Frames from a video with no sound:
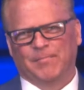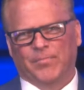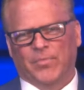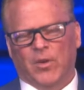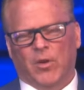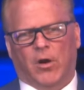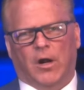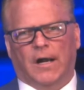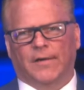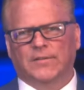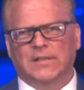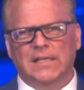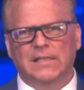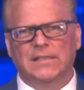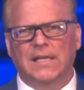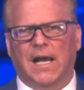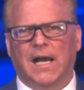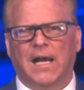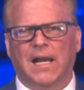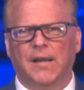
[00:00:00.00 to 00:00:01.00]

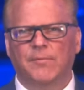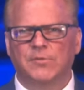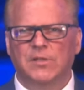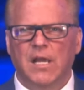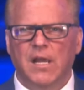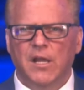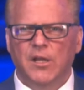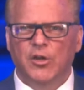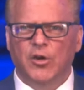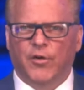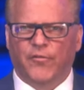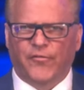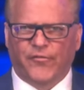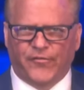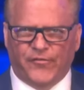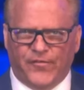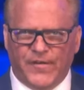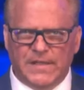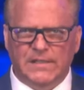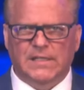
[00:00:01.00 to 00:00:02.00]
Oftentimes, you're
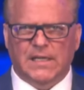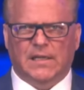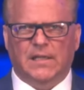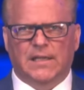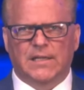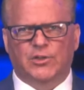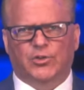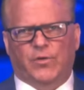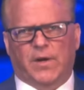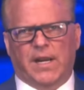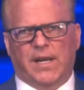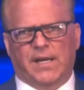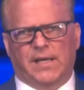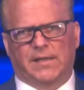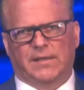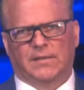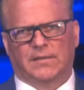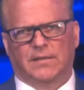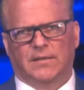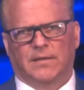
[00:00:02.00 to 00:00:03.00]
physically
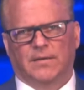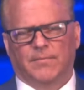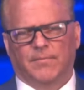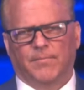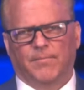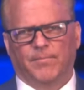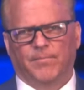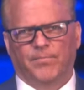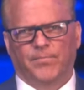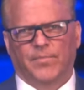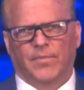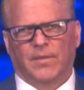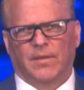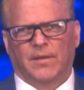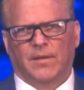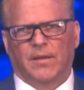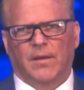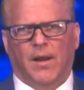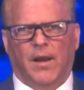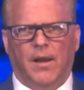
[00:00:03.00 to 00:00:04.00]
drained,
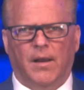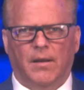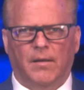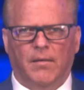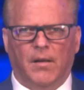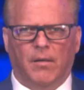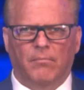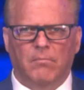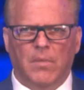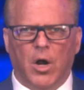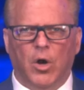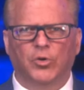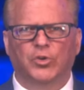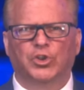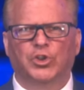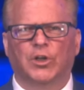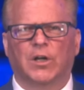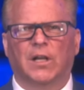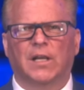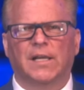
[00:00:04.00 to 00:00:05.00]

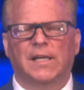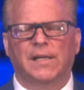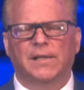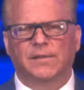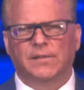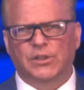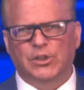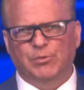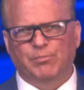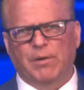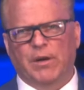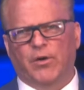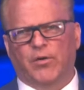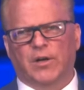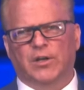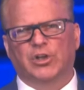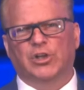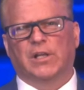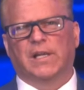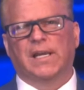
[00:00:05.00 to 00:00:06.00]
emotionally,
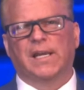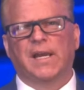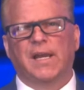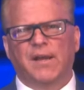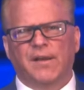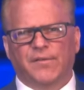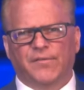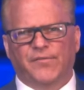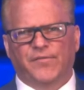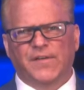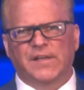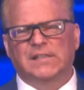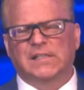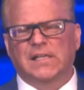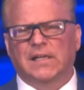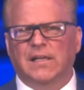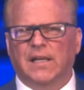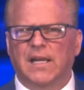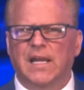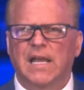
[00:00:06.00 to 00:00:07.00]
spiritually,
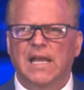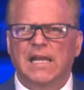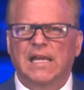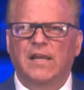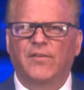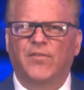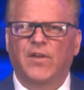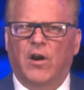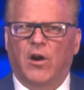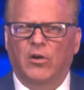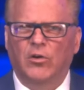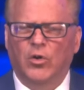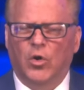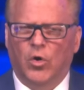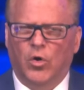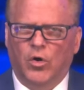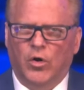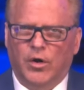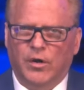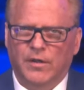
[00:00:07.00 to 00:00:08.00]
physically. Even our
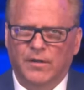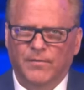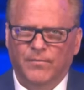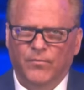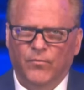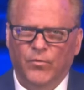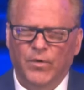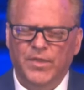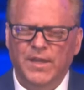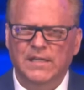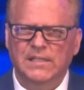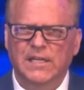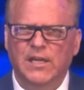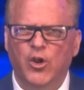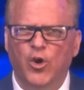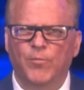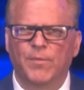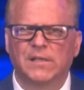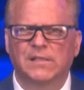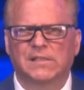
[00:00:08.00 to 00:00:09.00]
Lord, with his
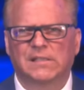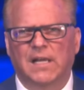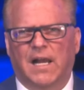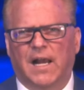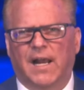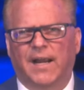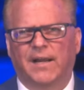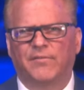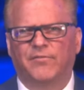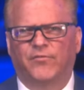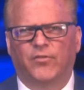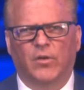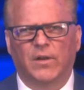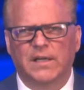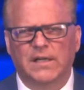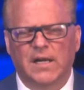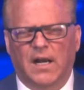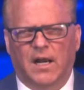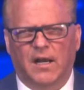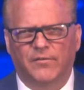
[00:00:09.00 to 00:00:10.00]
human side, fully
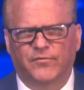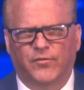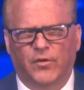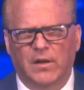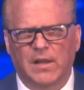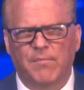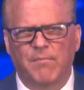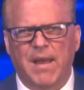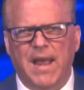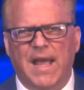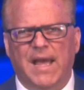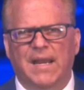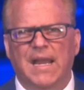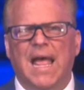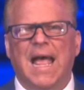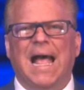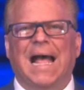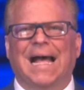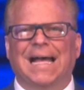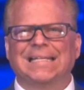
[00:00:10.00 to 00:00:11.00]
God, fully man,
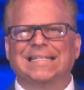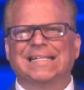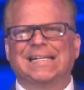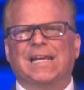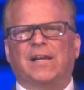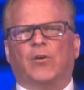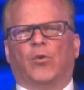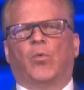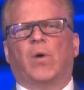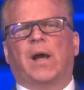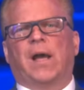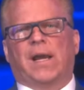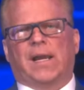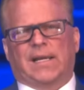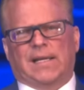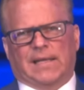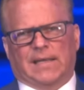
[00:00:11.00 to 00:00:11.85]
had to get away